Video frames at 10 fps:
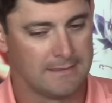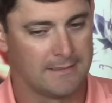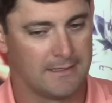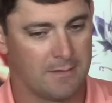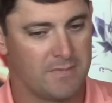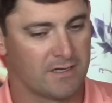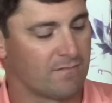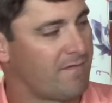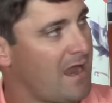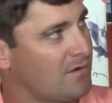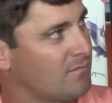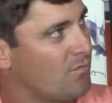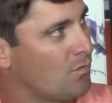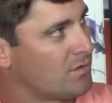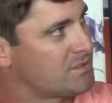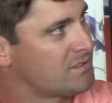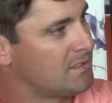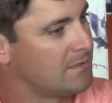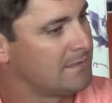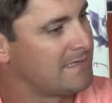uh, a bigger factor for us
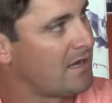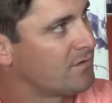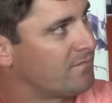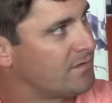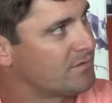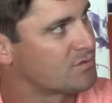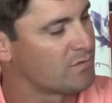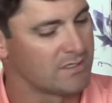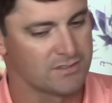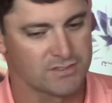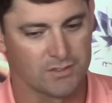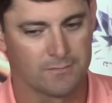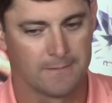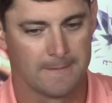uh, down the field as well. So,